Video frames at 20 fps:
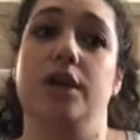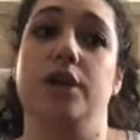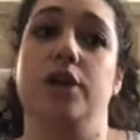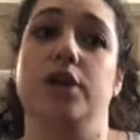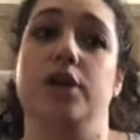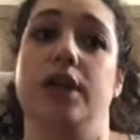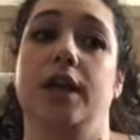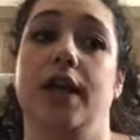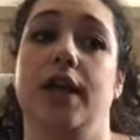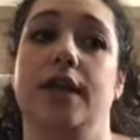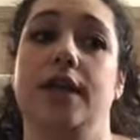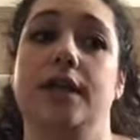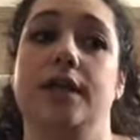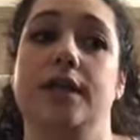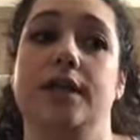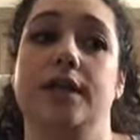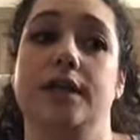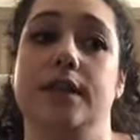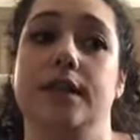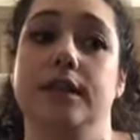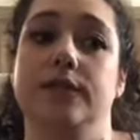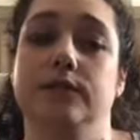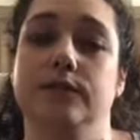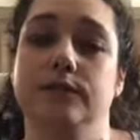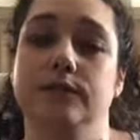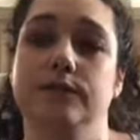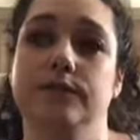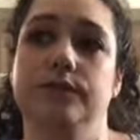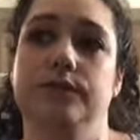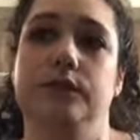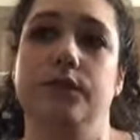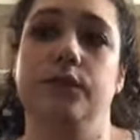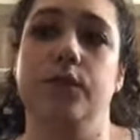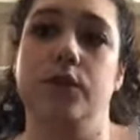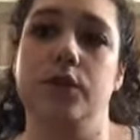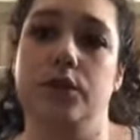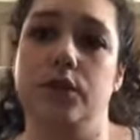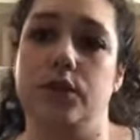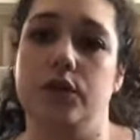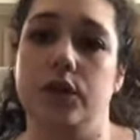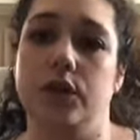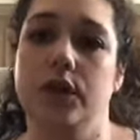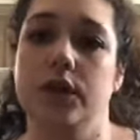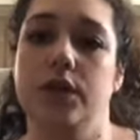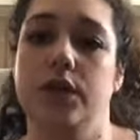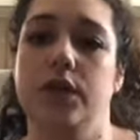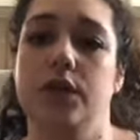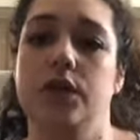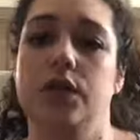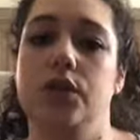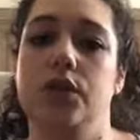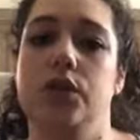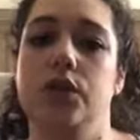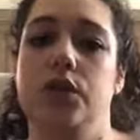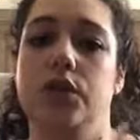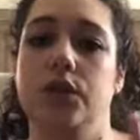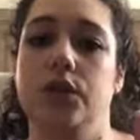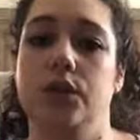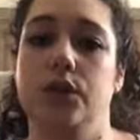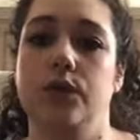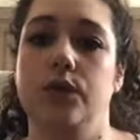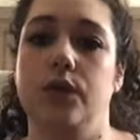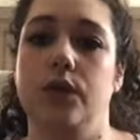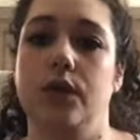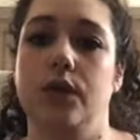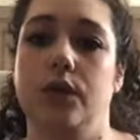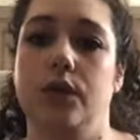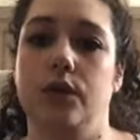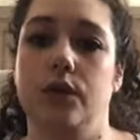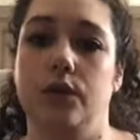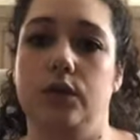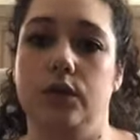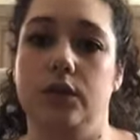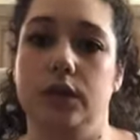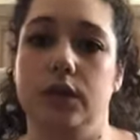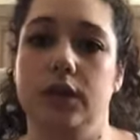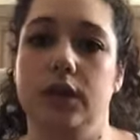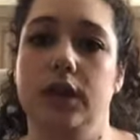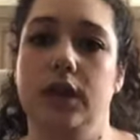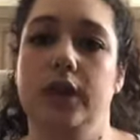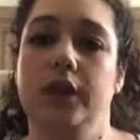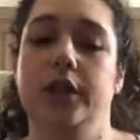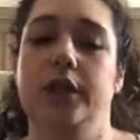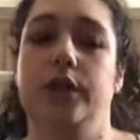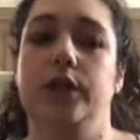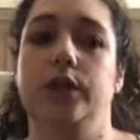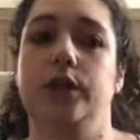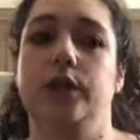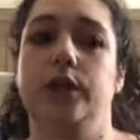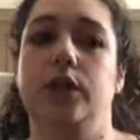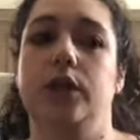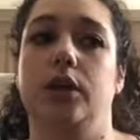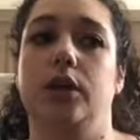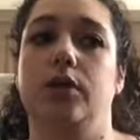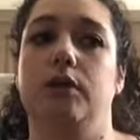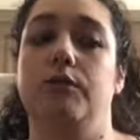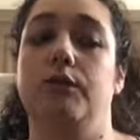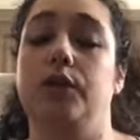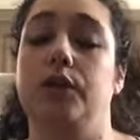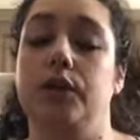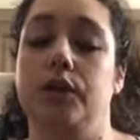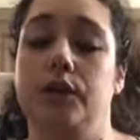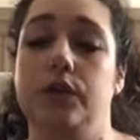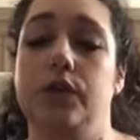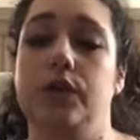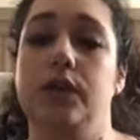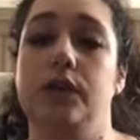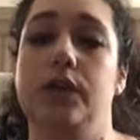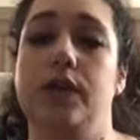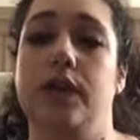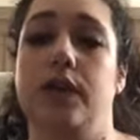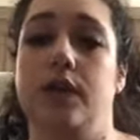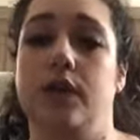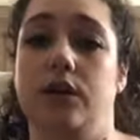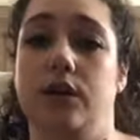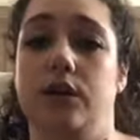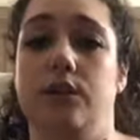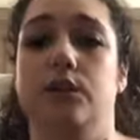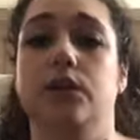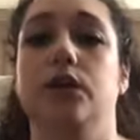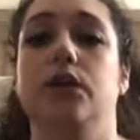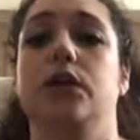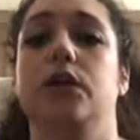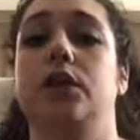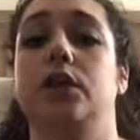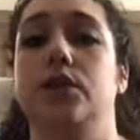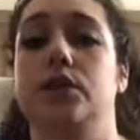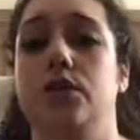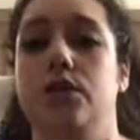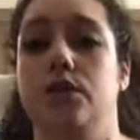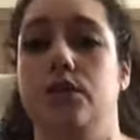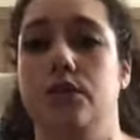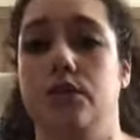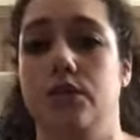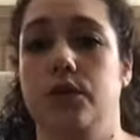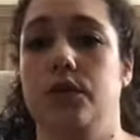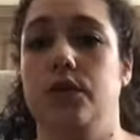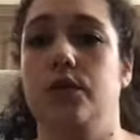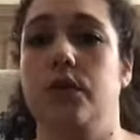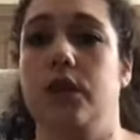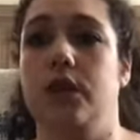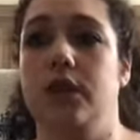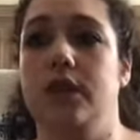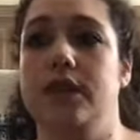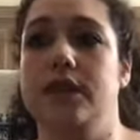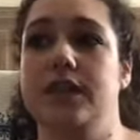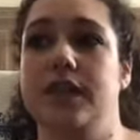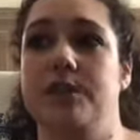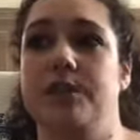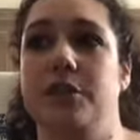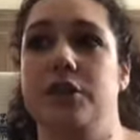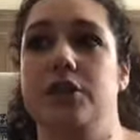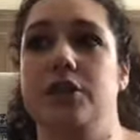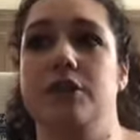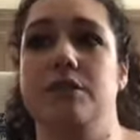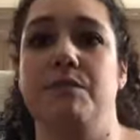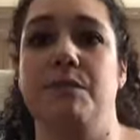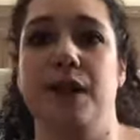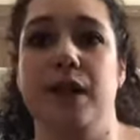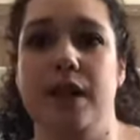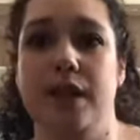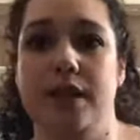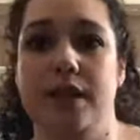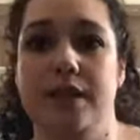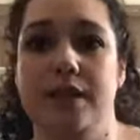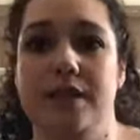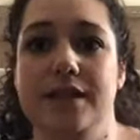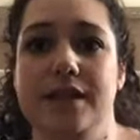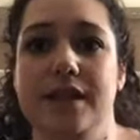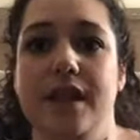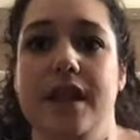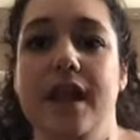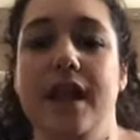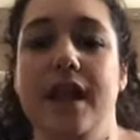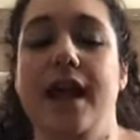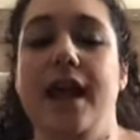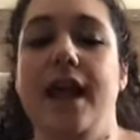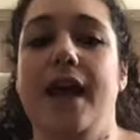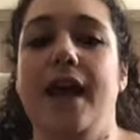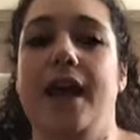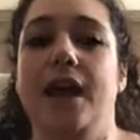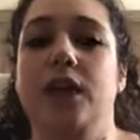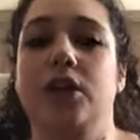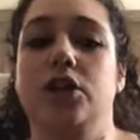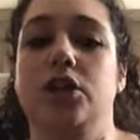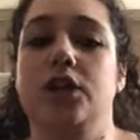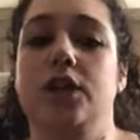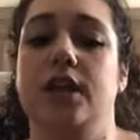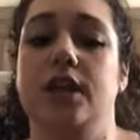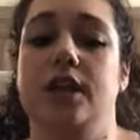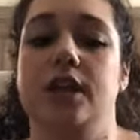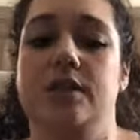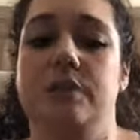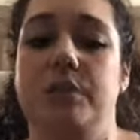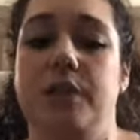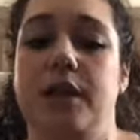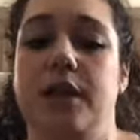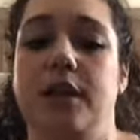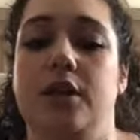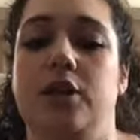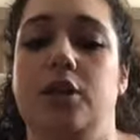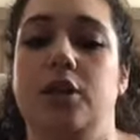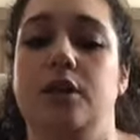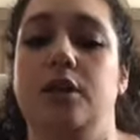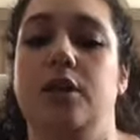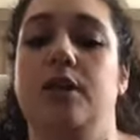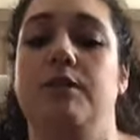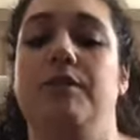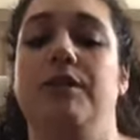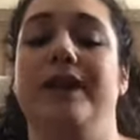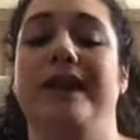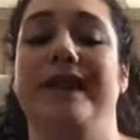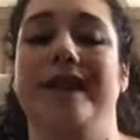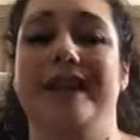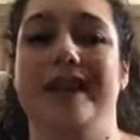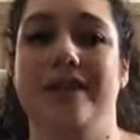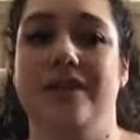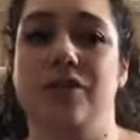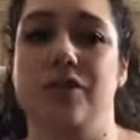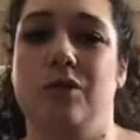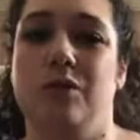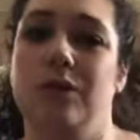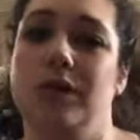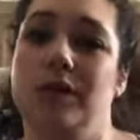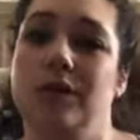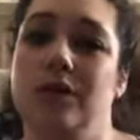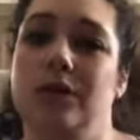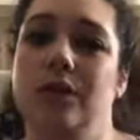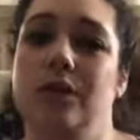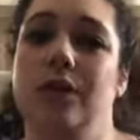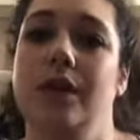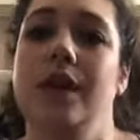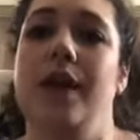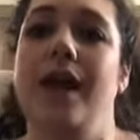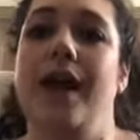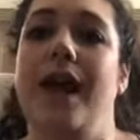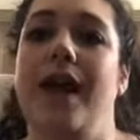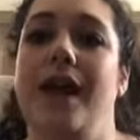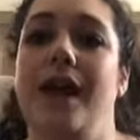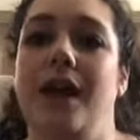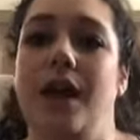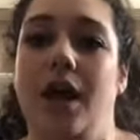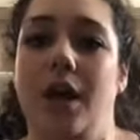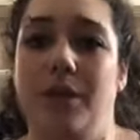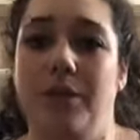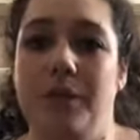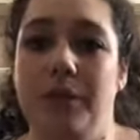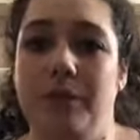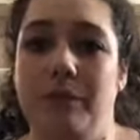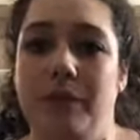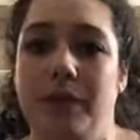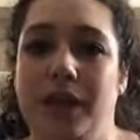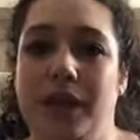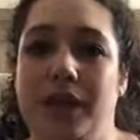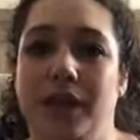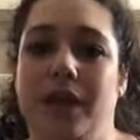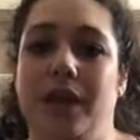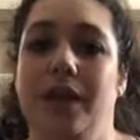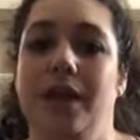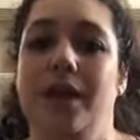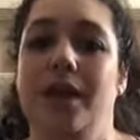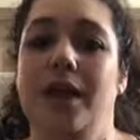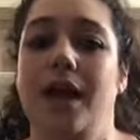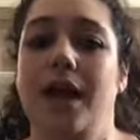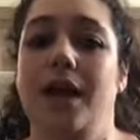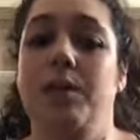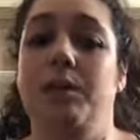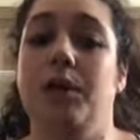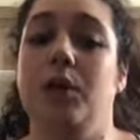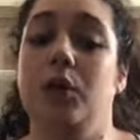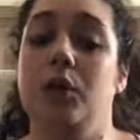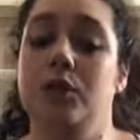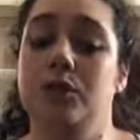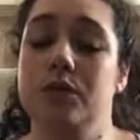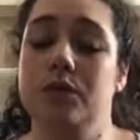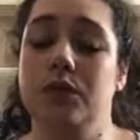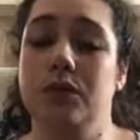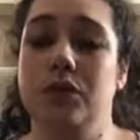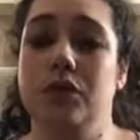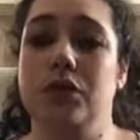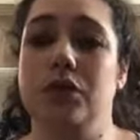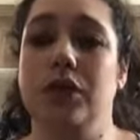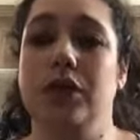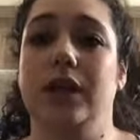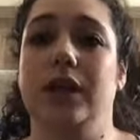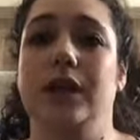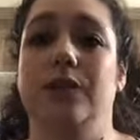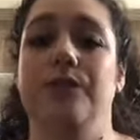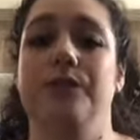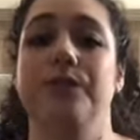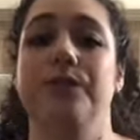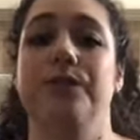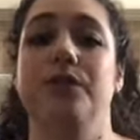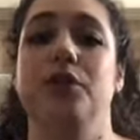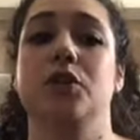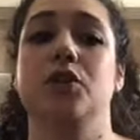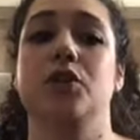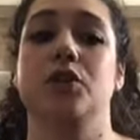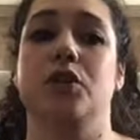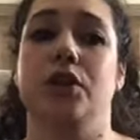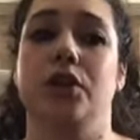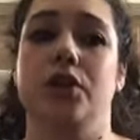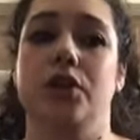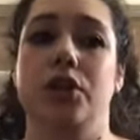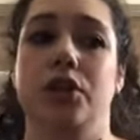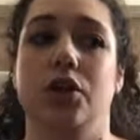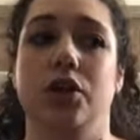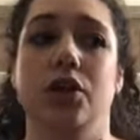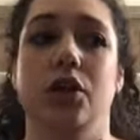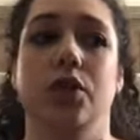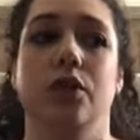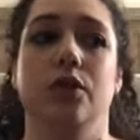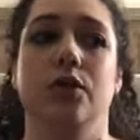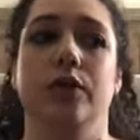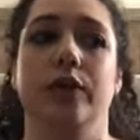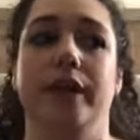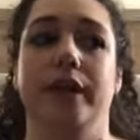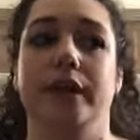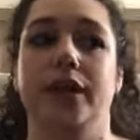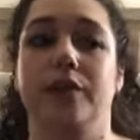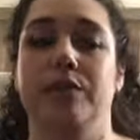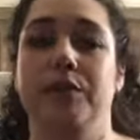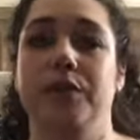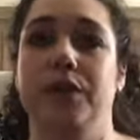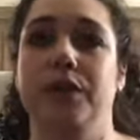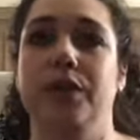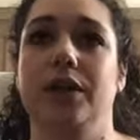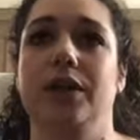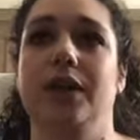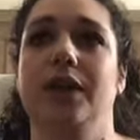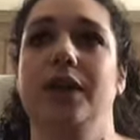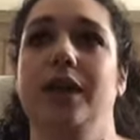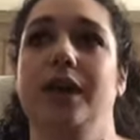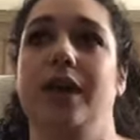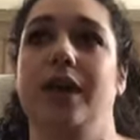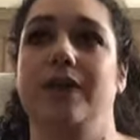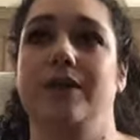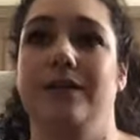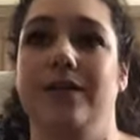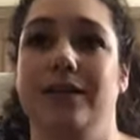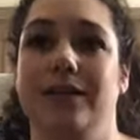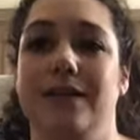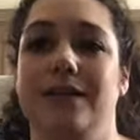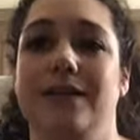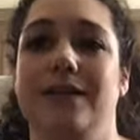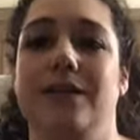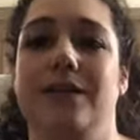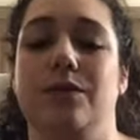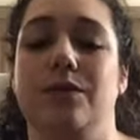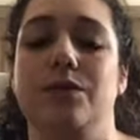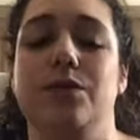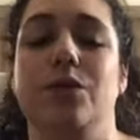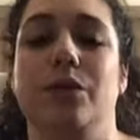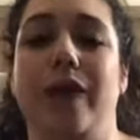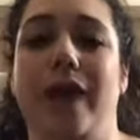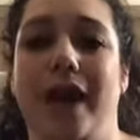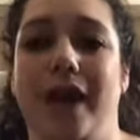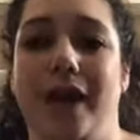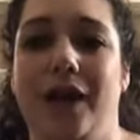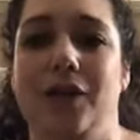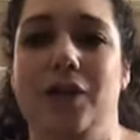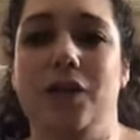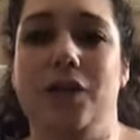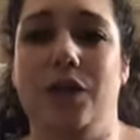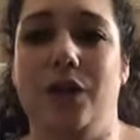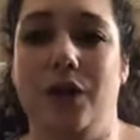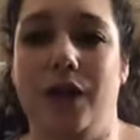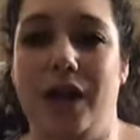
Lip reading: She has 4 children, 2 that are older, who are both adults and out on the world, and then 2 who are the same age as my kids. And she has been just completely instrumental in helping me in my homeschooling journey. So talking to her, reading the book, I realized that it was okay to go